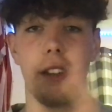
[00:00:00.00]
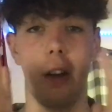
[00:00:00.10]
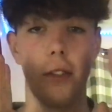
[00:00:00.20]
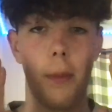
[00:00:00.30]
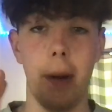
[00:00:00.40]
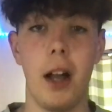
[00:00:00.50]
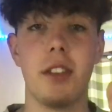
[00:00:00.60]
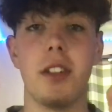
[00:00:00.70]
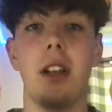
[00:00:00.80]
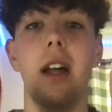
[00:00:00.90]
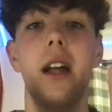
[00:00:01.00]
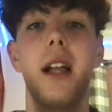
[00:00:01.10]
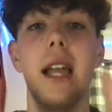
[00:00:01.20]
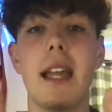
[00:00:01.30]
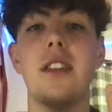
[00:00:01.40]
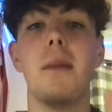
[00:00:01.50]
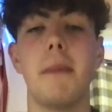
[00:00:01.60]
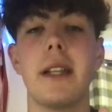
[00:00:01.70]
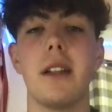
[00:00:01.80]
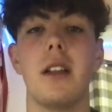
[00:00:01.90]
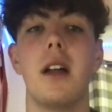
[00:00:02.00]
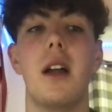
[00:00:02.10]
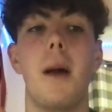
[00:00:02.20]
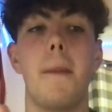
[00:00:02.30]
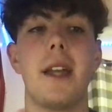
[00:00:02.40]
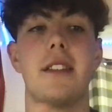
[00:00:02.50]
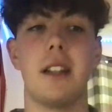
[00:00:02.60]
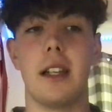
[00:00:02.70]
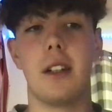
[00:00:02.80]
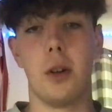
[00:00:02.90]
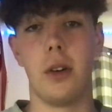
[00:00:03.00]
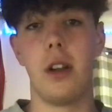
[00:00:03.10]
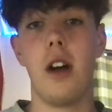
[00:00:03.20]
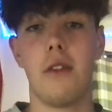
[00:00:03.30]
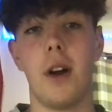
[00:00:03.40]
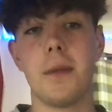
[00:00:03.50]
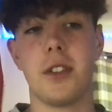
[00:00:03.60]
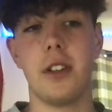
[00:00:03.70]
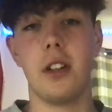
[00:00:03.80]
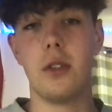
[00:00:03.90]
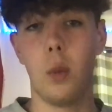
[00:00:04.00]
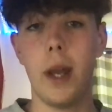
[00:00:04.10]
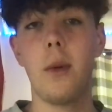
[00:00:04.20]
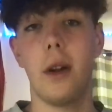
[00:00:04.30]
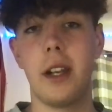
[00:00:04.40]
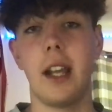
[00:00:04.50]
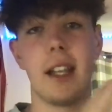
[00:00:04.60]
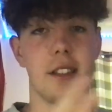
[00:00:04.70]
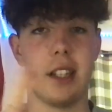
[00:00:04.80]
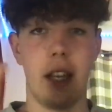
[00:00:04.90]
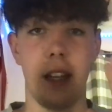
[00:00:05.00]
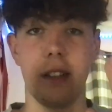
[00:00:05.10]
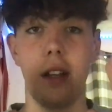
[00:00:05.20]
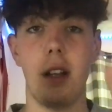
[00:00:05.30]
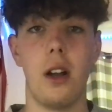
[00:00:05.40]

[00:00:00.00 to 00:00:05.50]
There is a person in the middle basically going, from Sunderland, we want a nice kit.